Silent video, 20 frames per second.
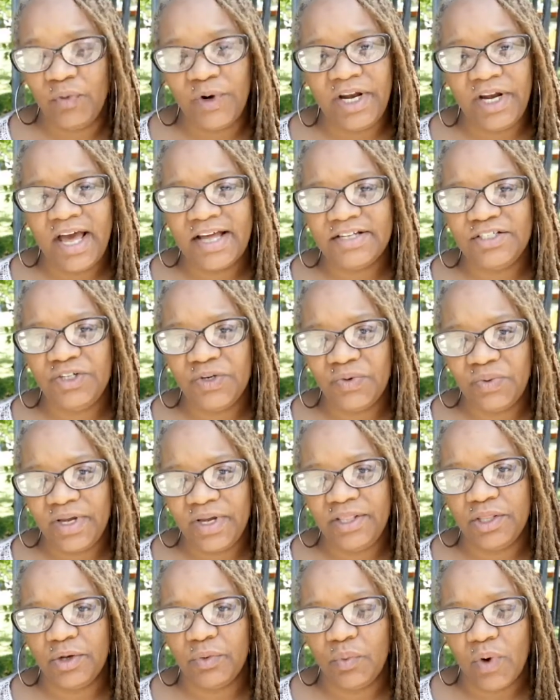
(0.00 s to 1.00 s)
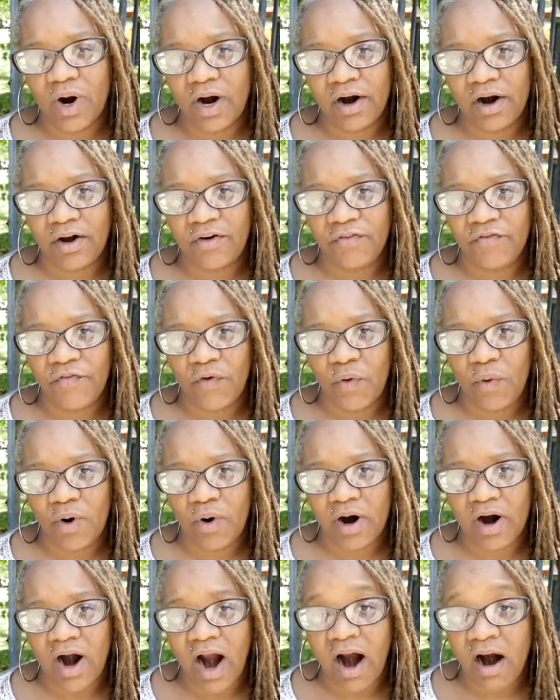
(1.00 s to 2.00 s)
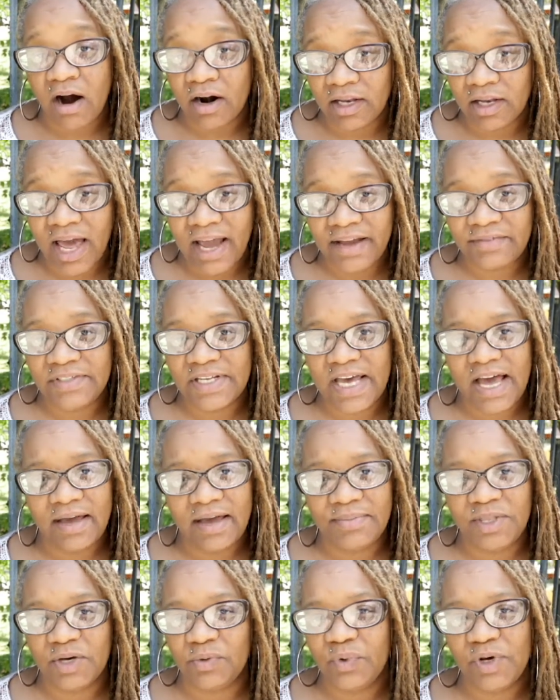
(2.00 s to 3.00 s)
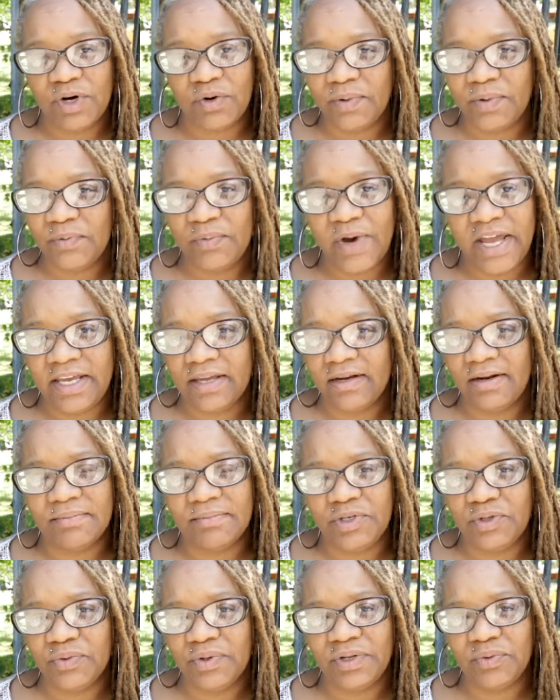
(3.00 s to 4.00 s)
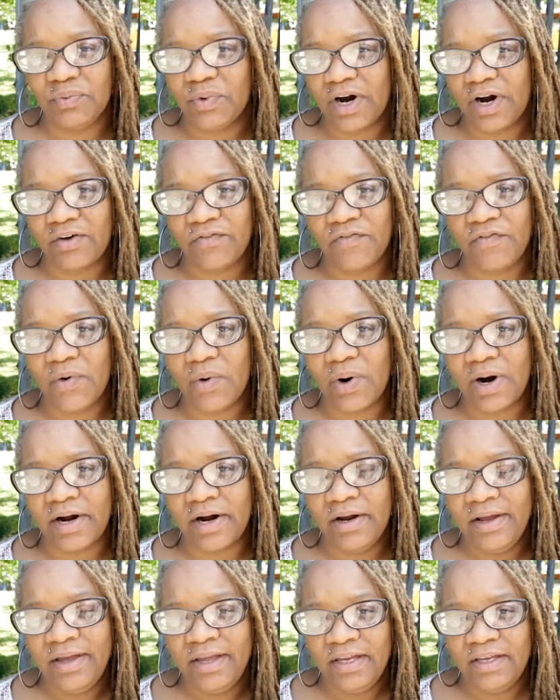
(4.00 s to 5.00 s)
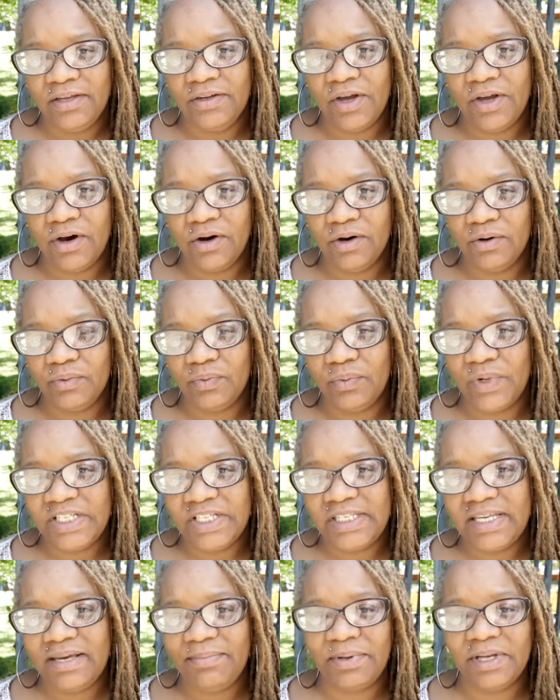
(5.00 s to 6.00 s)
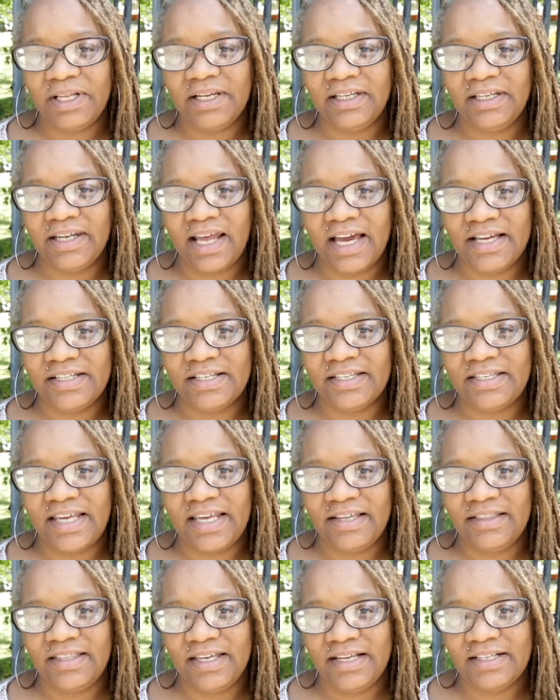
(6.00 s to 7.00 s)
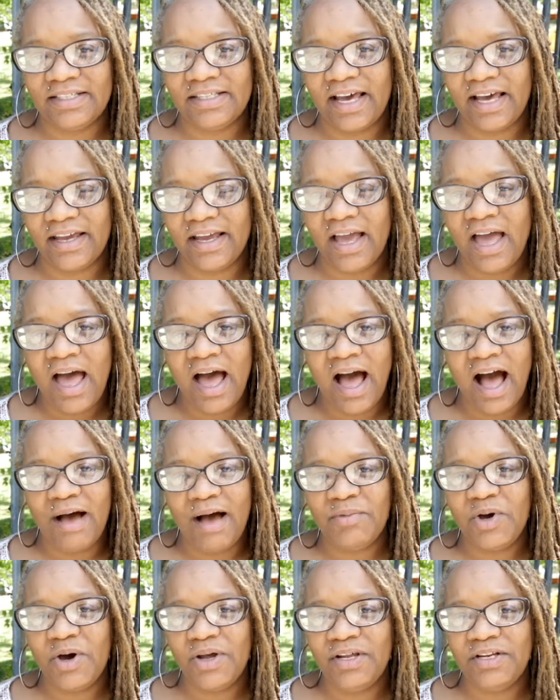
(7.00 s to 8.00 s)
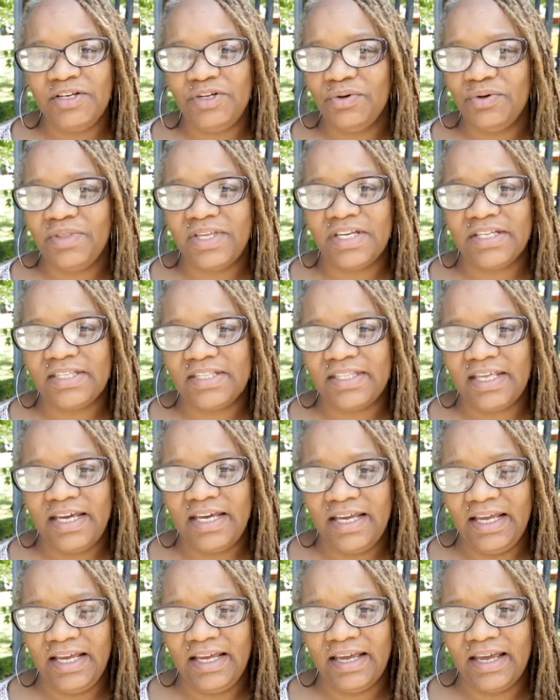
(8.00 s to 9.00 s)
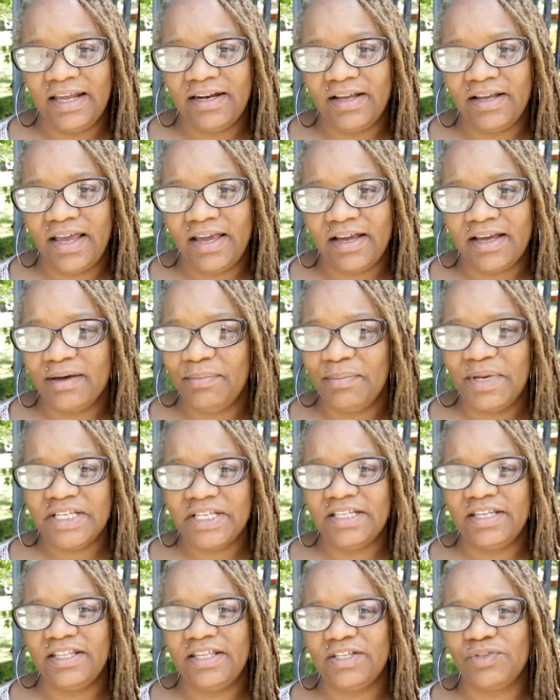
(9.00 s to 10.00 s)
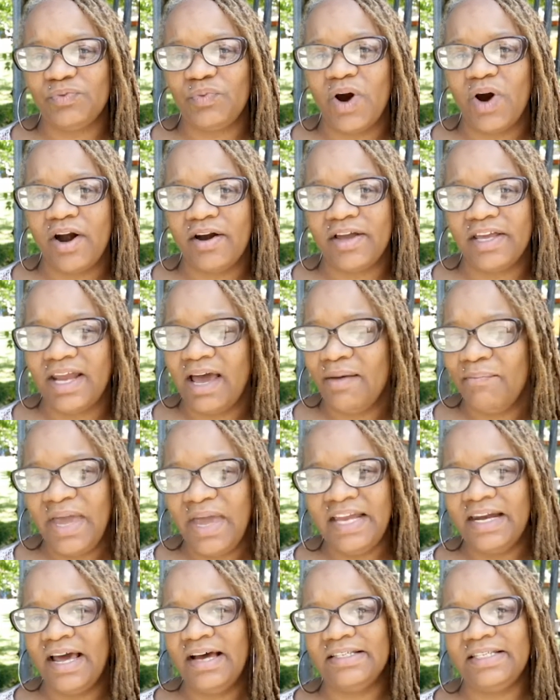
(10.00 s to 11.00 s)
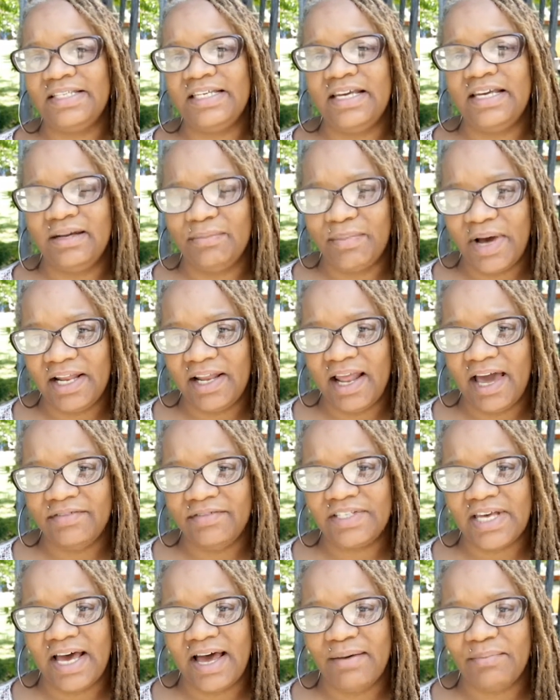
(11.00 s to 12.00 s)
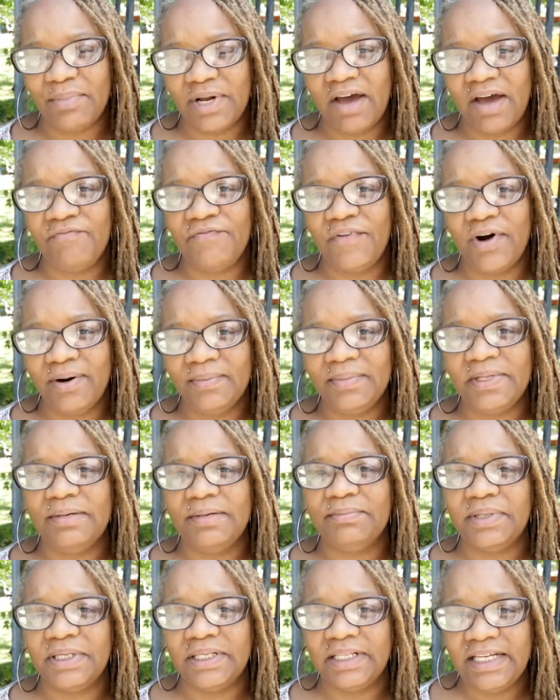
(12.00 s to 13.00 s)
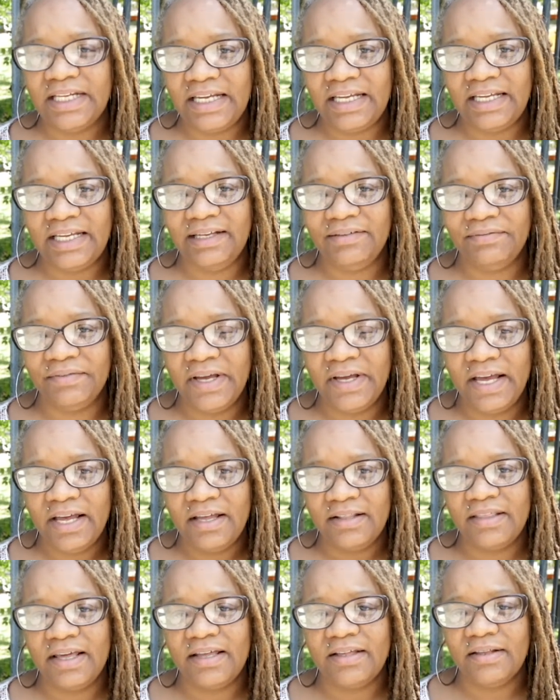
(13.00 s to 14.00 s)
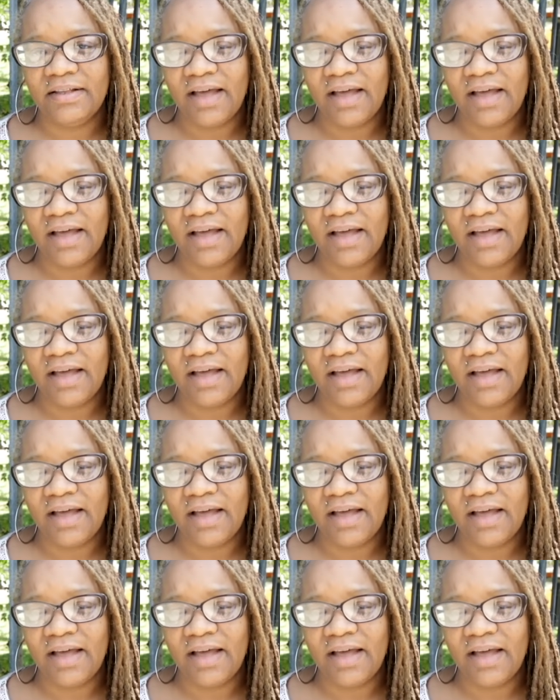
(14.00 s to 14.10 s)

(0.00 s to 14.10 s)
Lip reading: we're not doing the work for our lifetime, then what are we waking up doing the work for? You know, we typically like to say things like, I'm gonna do this thing and commit to this work, and I may not see it in my lifetime, but I firmly believe that